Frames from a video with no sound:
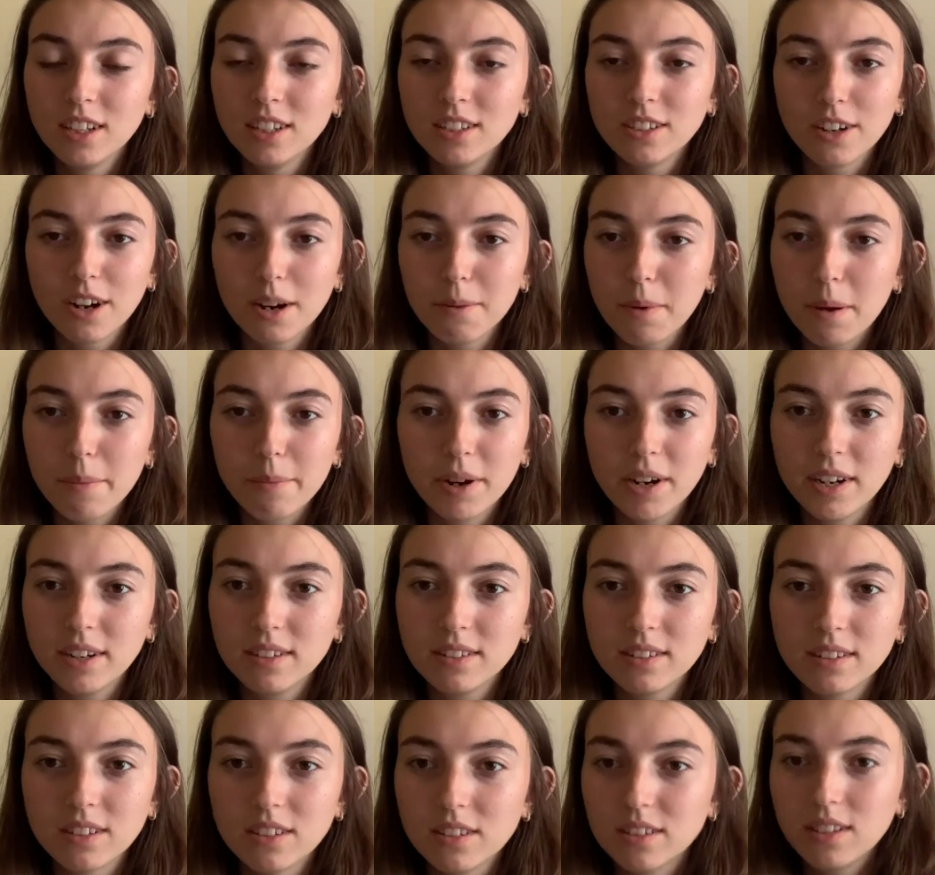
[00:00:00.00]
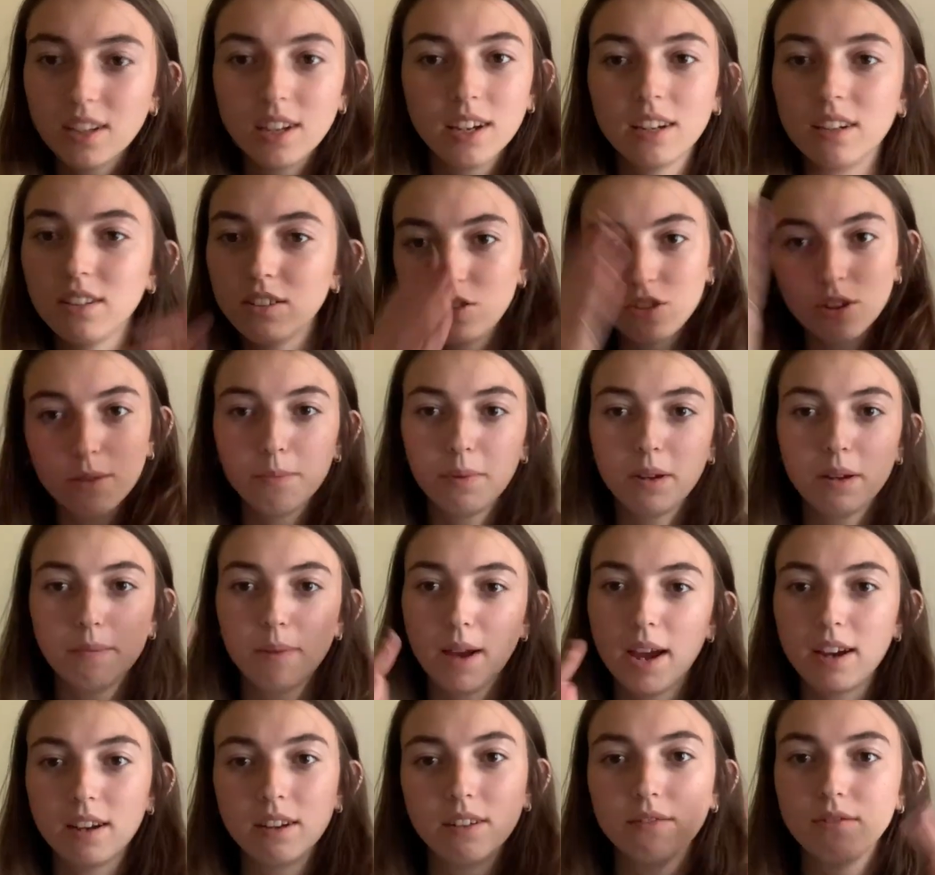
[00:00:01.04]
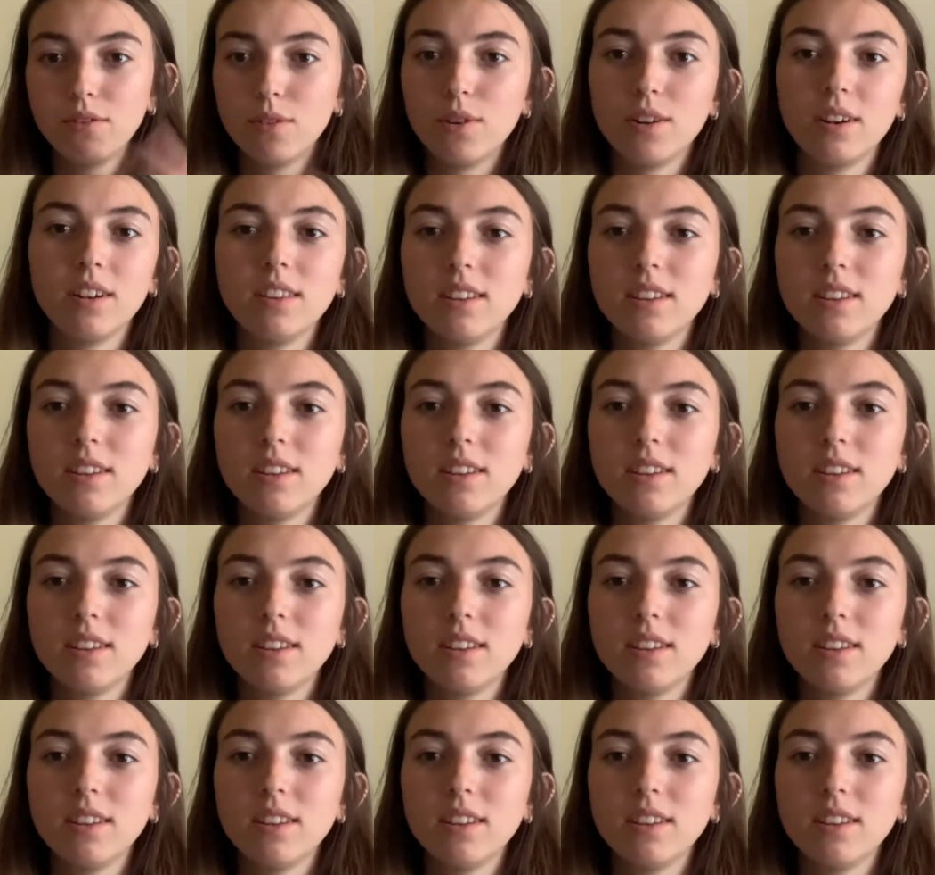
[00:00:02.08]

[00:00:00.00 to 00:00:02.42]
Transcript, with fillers: Sorry, my brain is just like jumping back and forth.